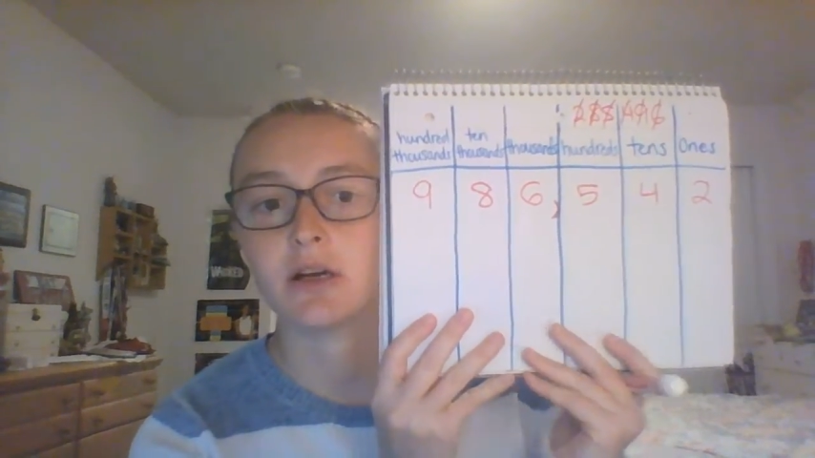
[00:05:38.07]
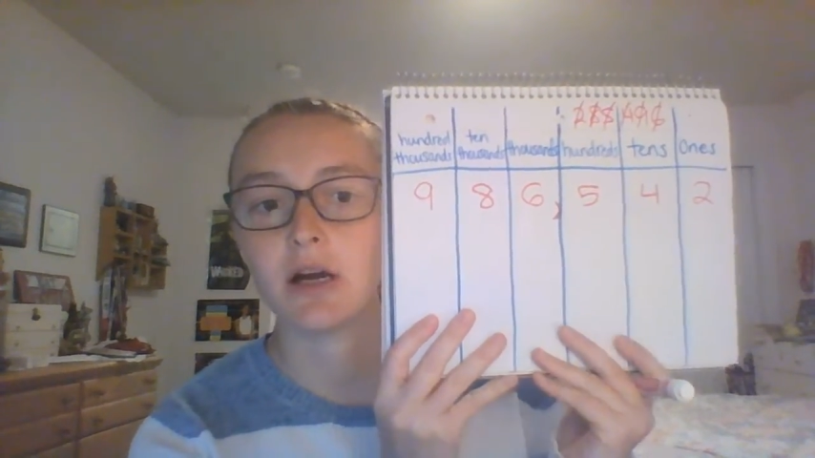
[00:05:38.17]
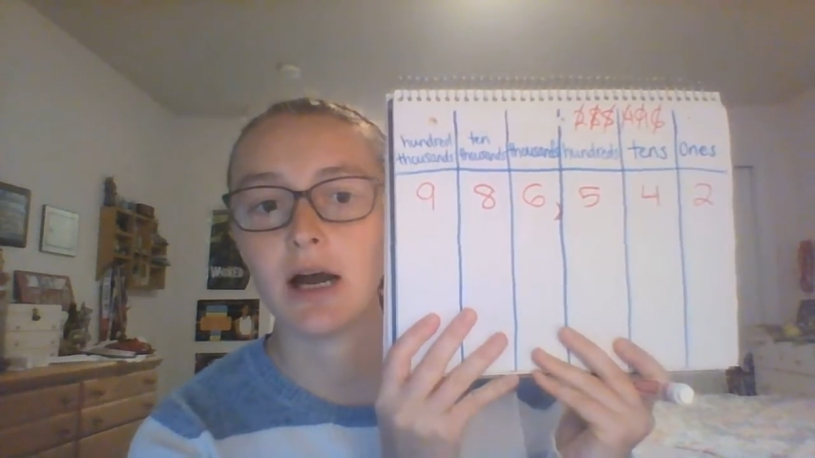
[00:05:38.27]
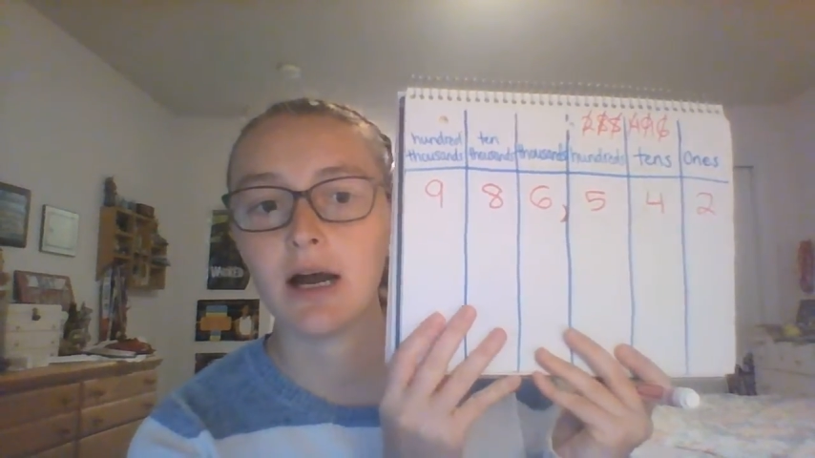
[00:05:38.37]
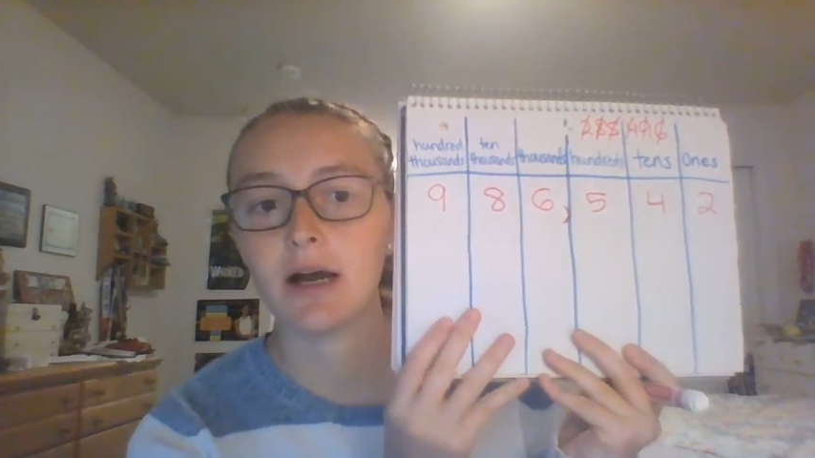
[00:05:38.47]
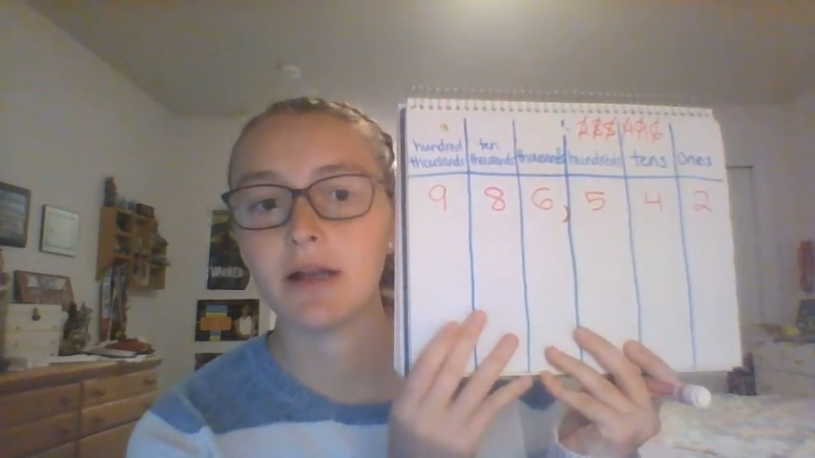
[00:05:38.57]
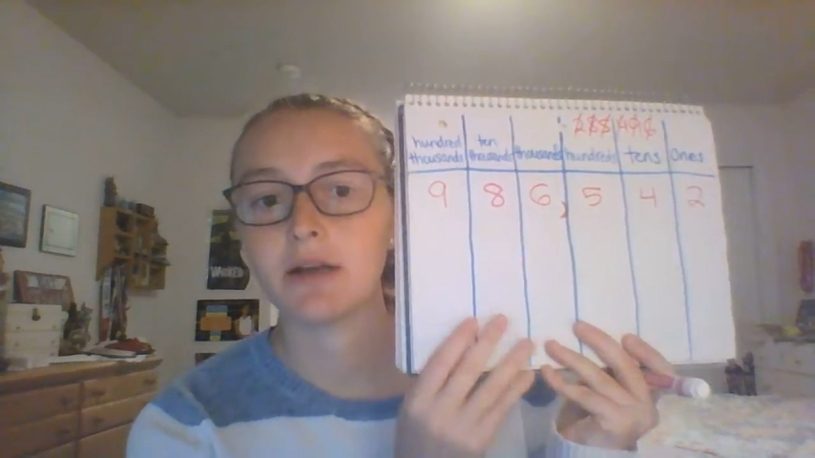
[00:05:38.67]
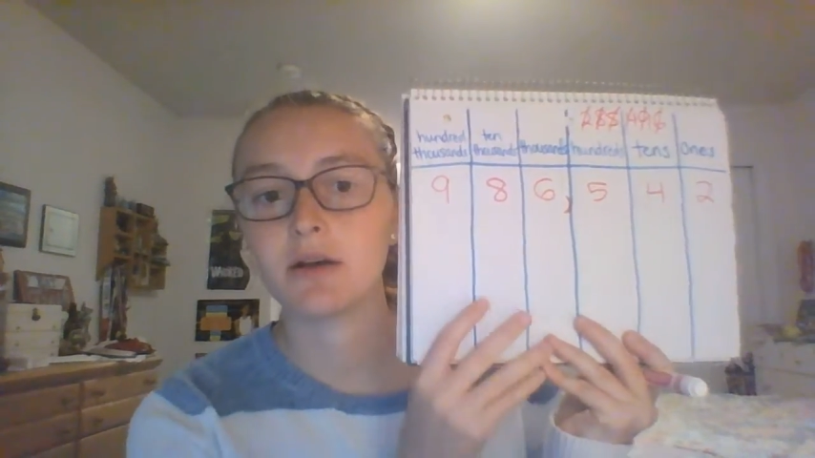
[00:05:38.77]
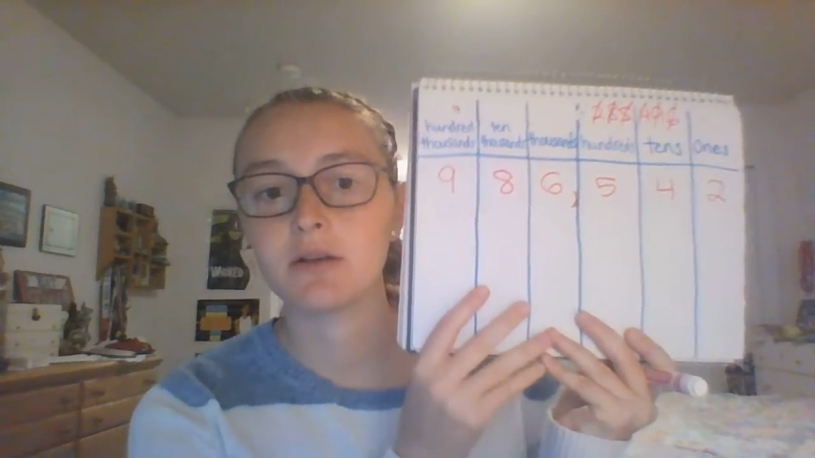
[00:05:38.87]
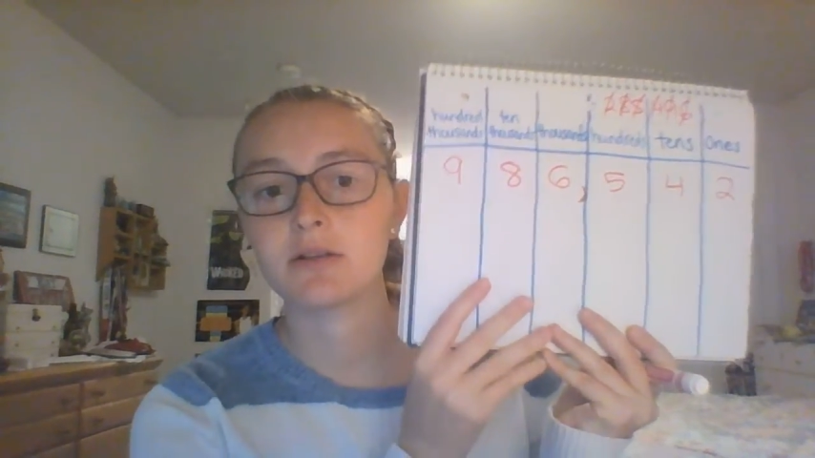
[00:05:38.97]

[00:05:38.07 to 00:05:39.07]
or odd,